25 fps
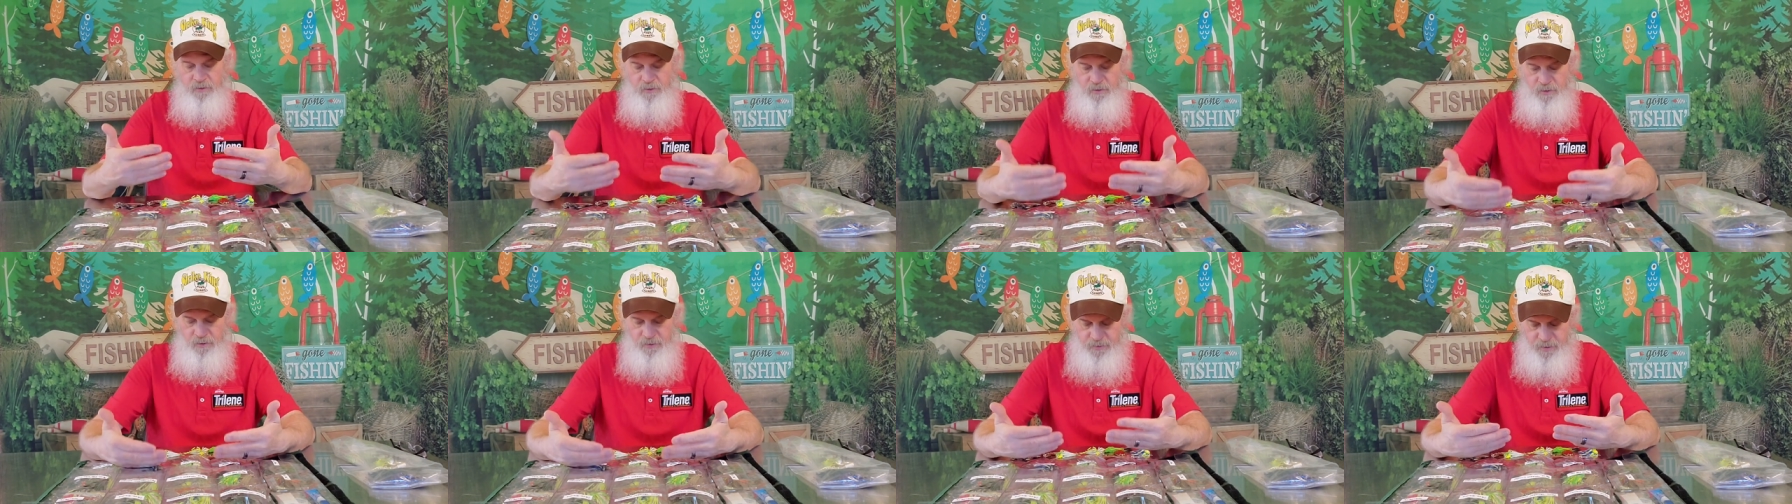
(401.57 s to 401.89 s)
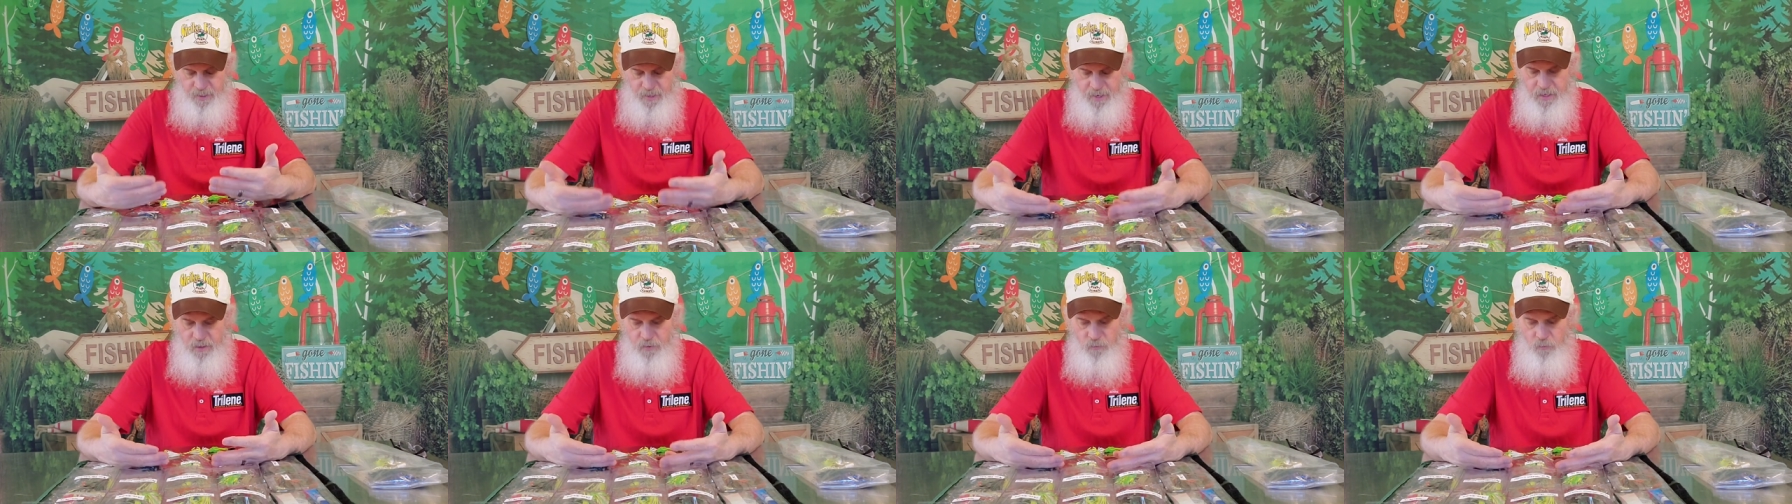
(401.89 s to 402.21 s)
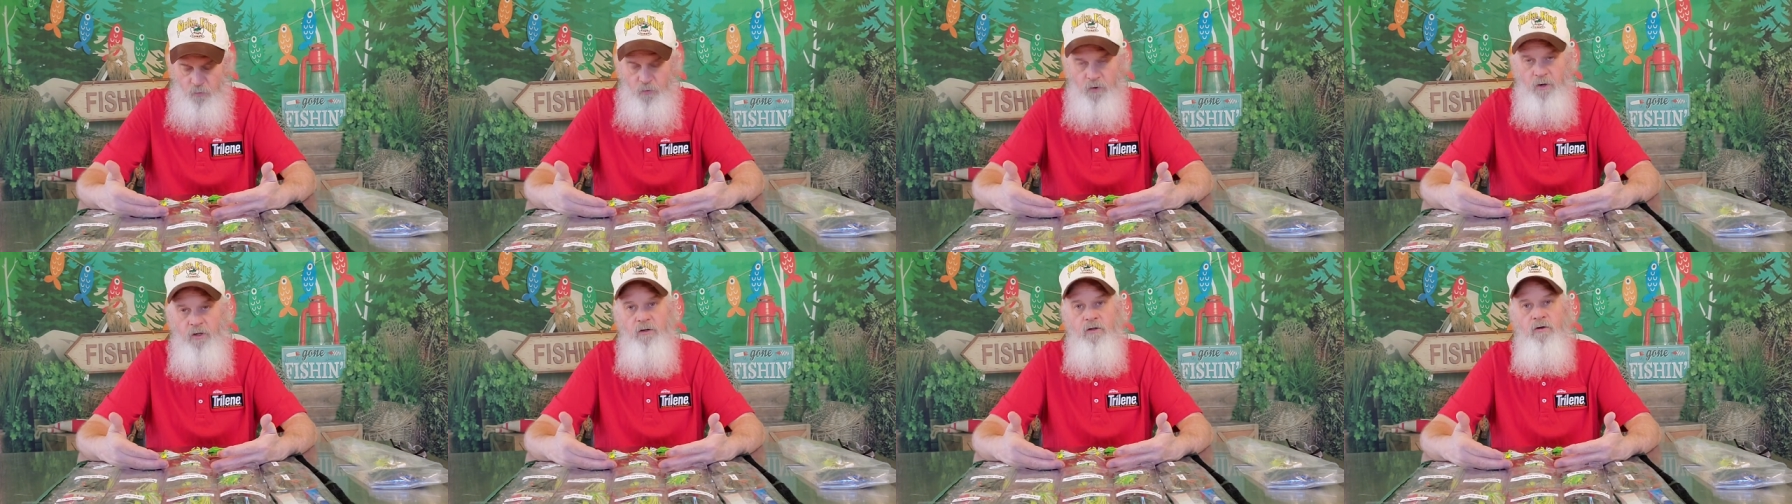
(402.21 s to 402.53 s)
the tandem
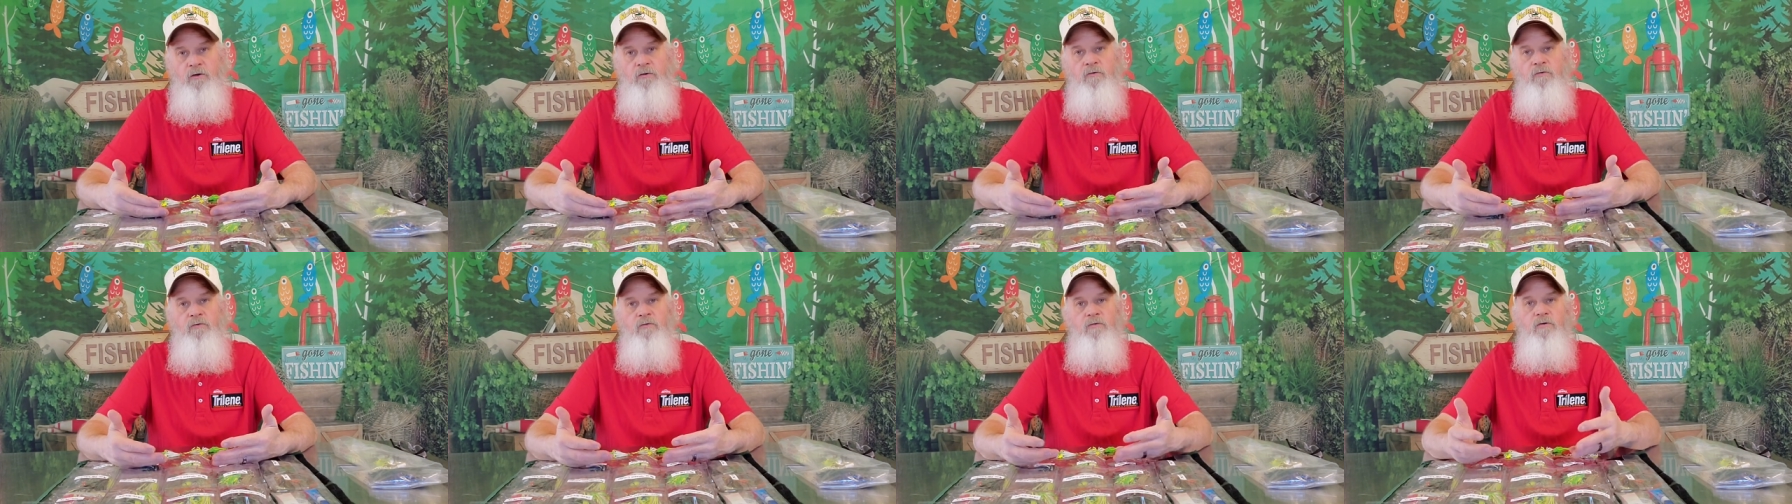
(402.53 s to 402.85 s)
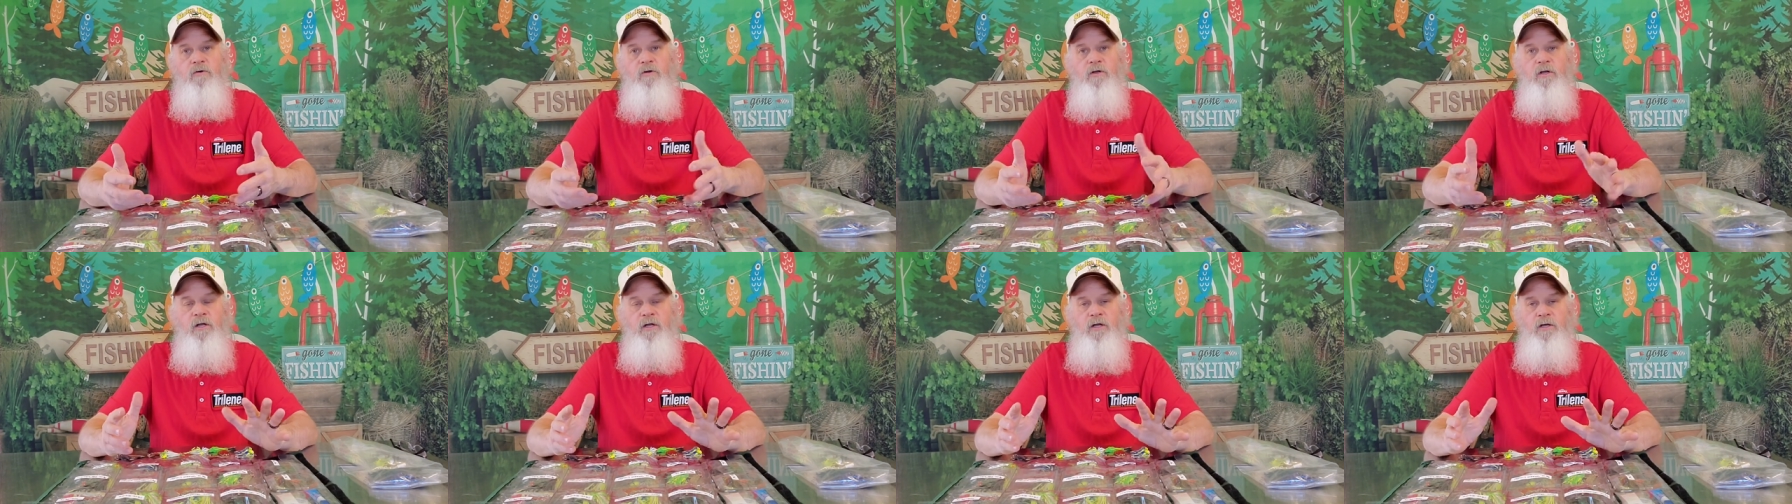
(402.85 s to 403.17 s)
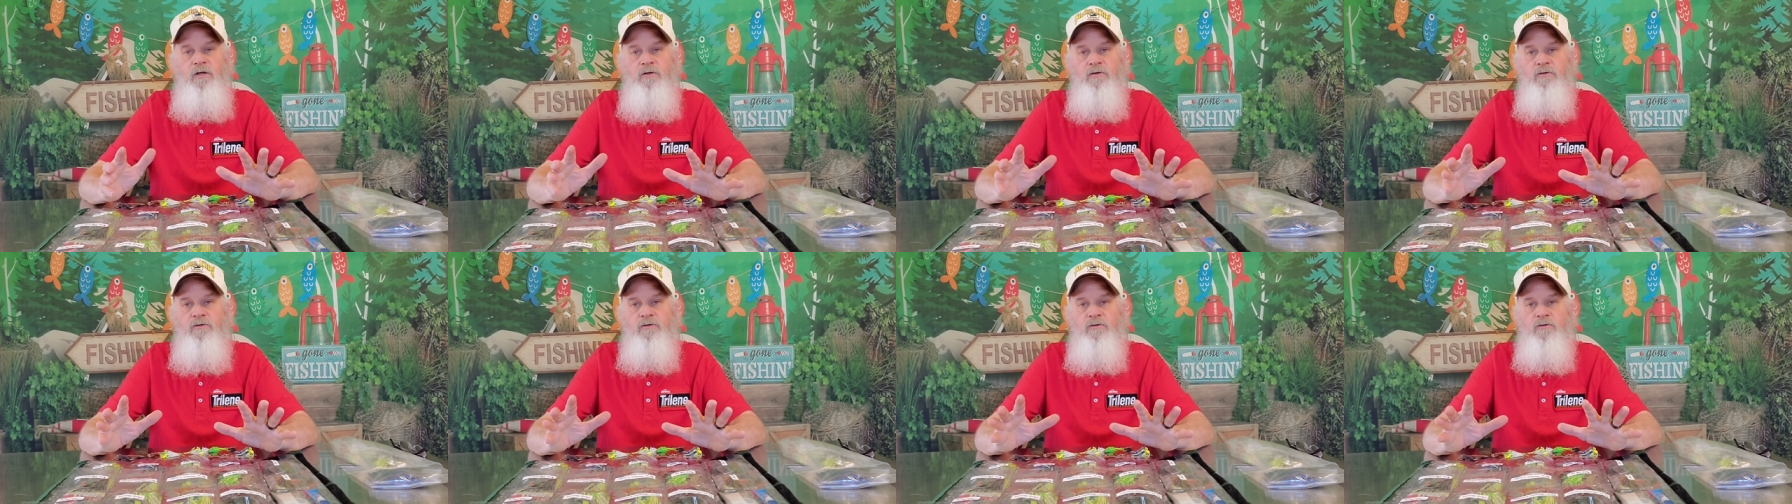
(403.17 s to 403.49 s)
willow
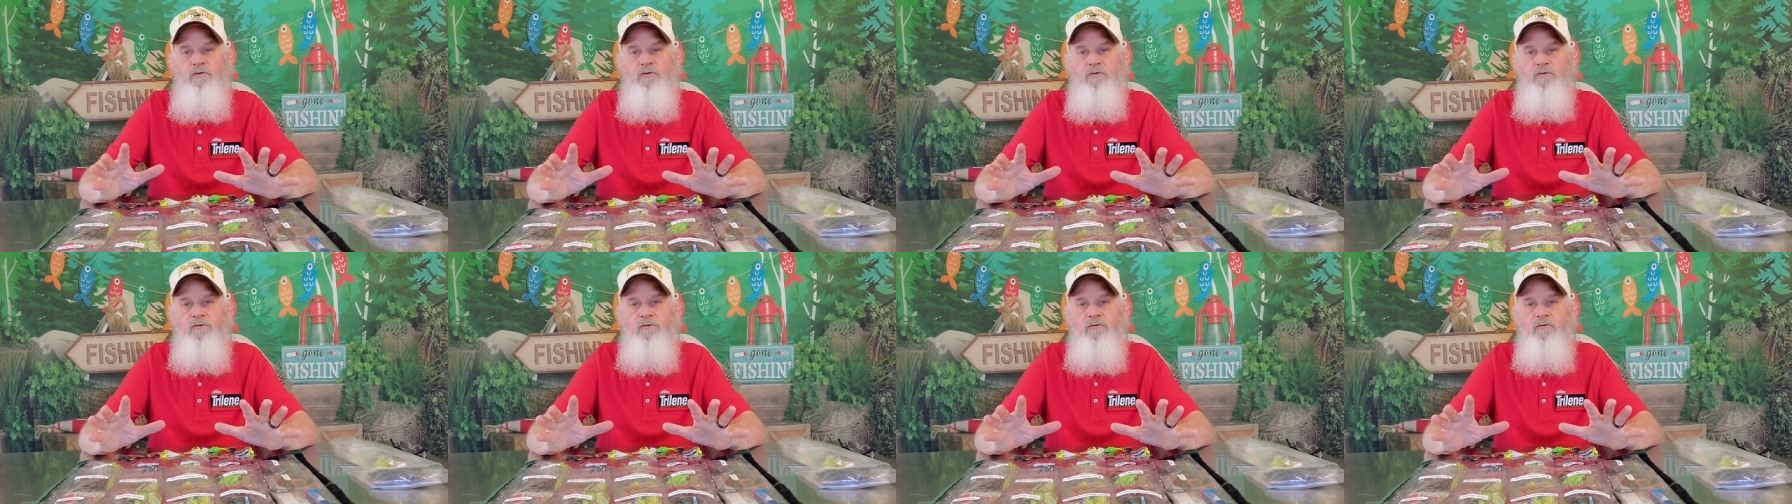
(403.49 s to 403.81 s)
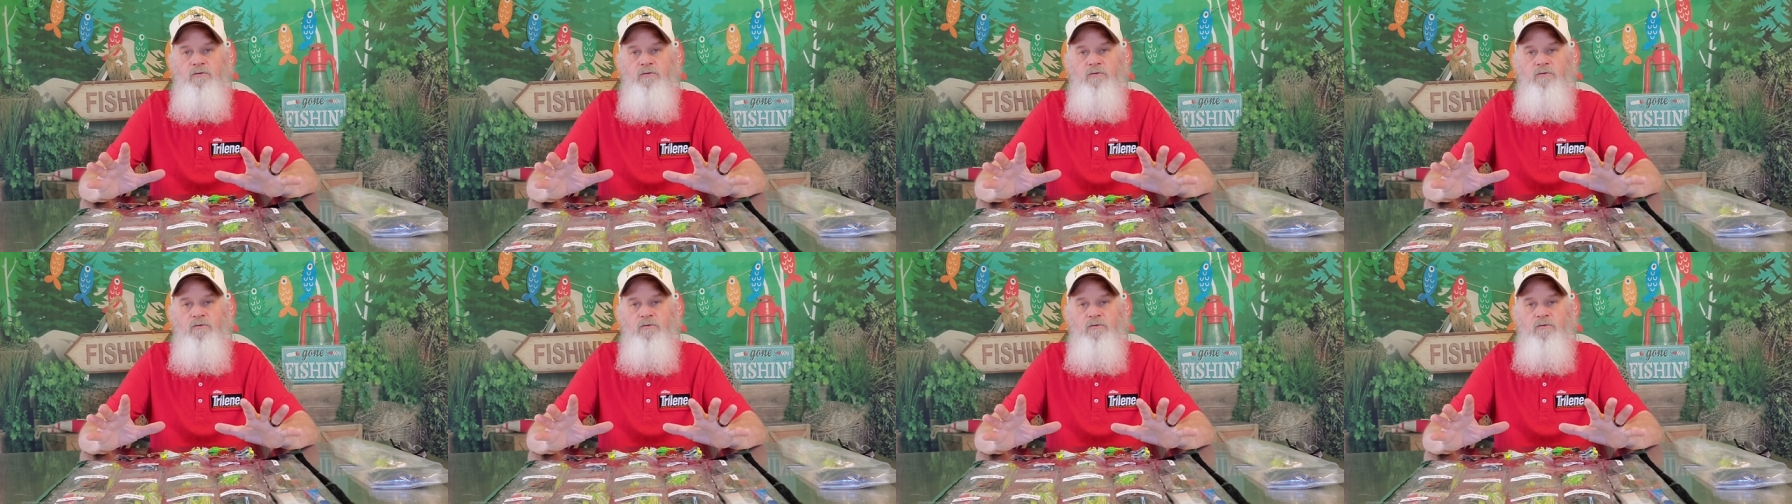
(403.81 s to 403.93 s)
is